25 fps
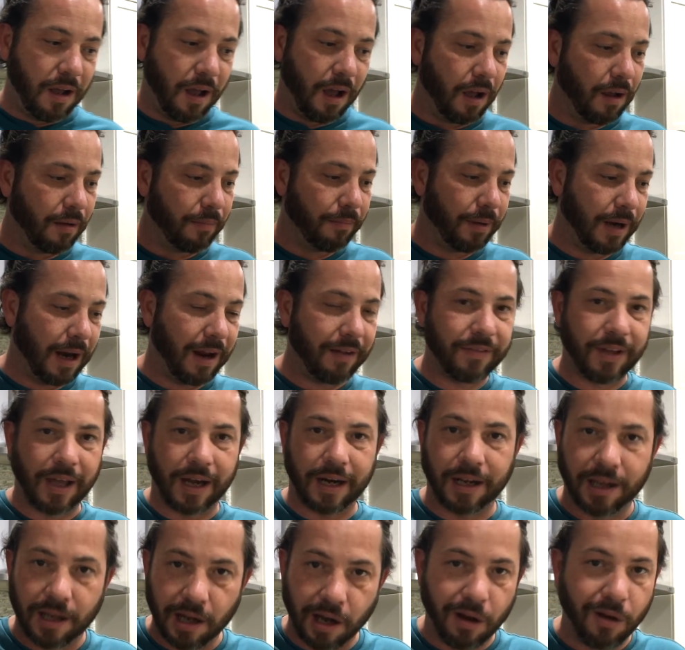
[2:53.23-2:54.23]
But I've
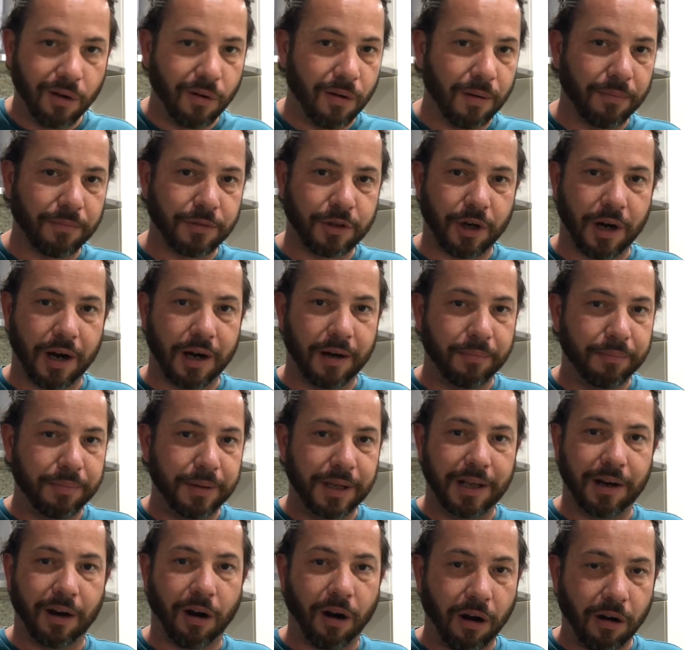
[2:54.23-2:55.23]
got to go. I'm trying to
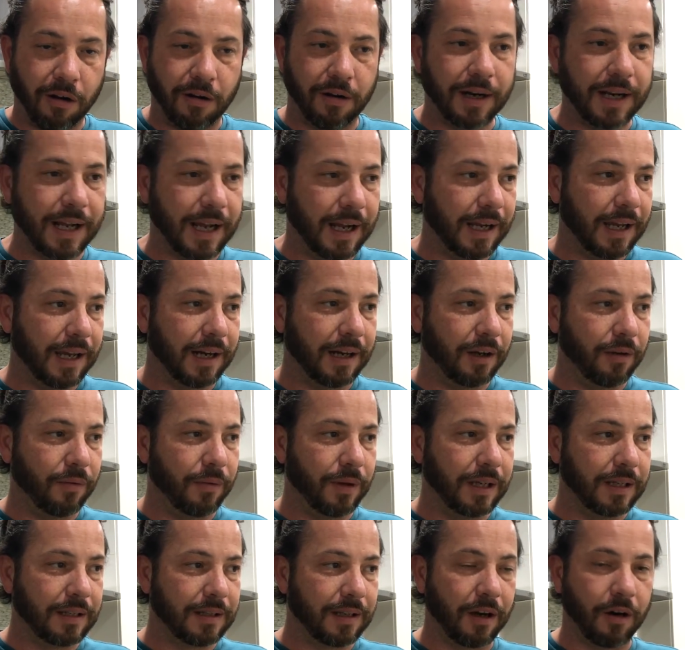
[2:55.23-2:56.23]
be in a hurry. I got to
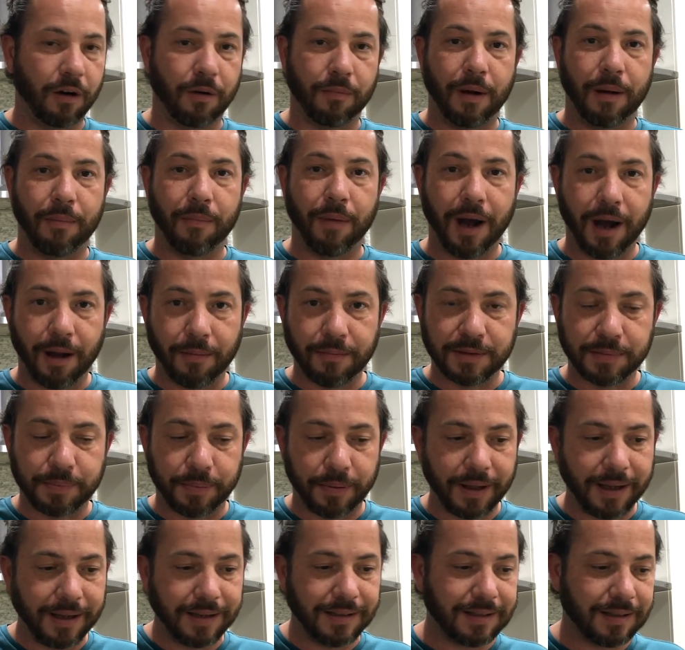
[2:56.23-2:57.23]
go eat dinner at my mom's
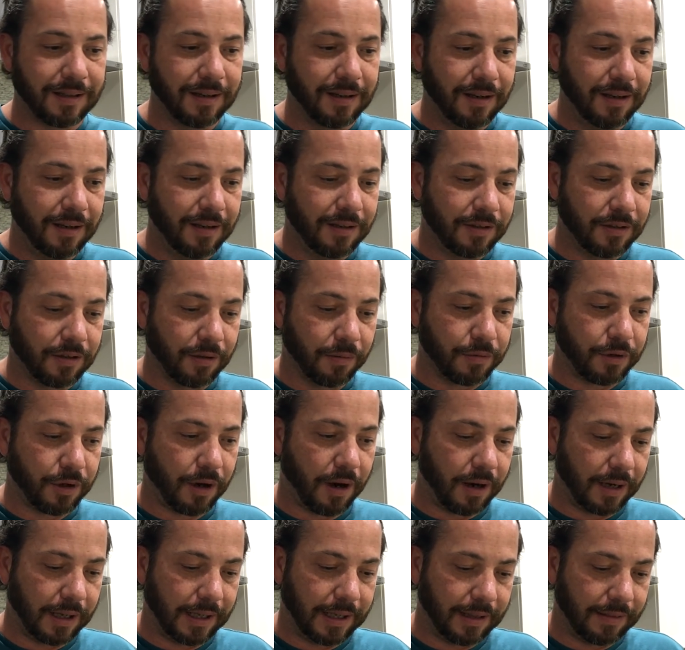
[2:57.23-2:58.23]
place. So I'm
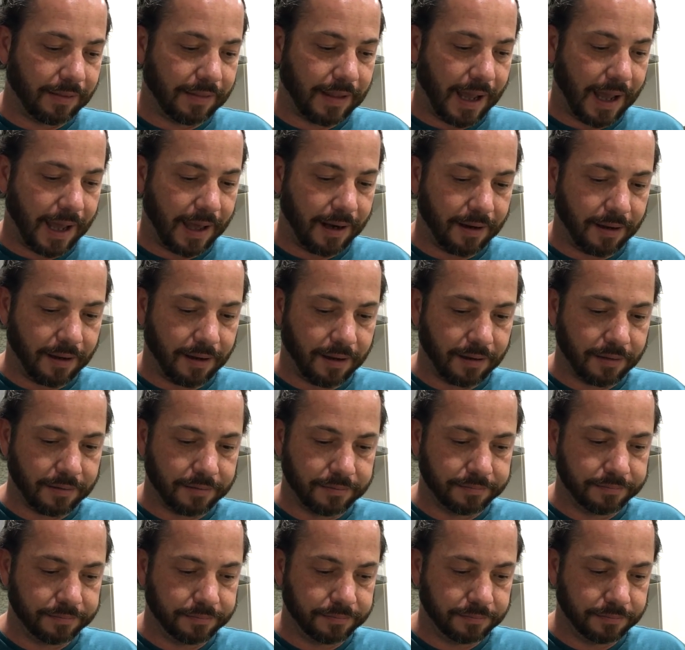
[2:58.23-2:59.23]
trying to get that,
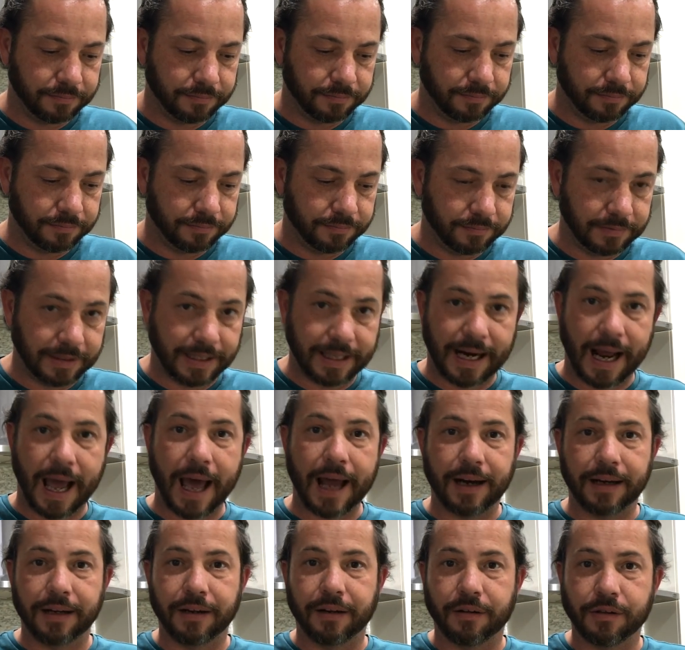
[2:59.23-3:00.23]
get
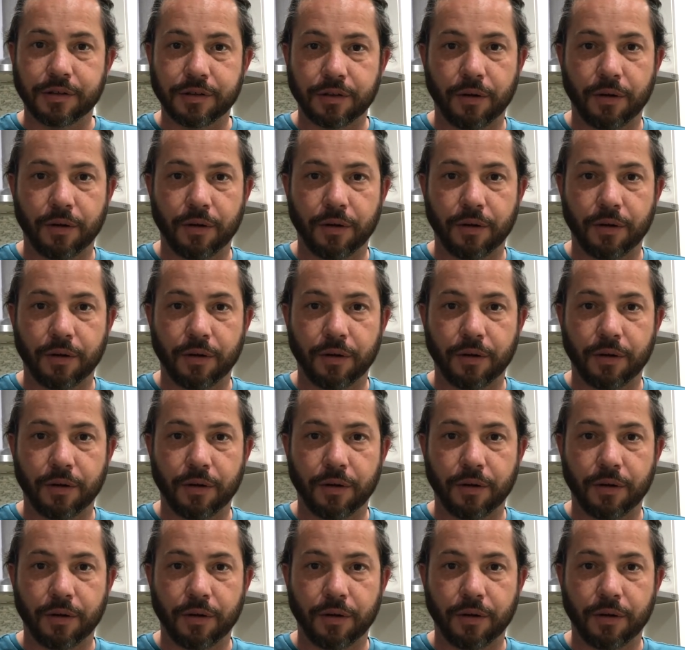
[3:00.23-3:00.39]
out of here.